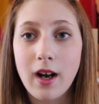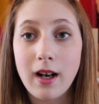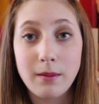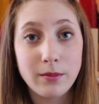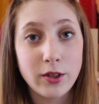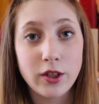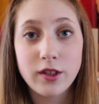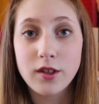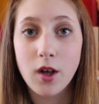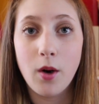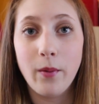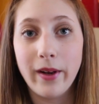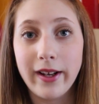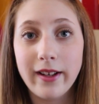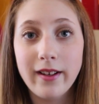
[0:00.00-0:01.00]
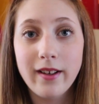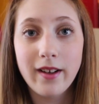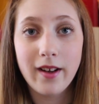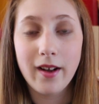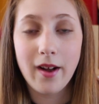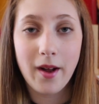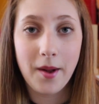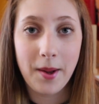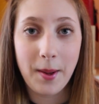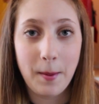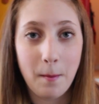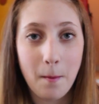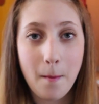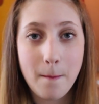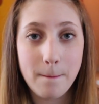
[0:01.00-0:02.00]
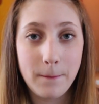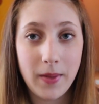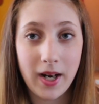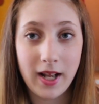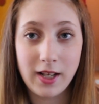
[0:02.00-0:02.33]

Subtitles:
I'm just going, but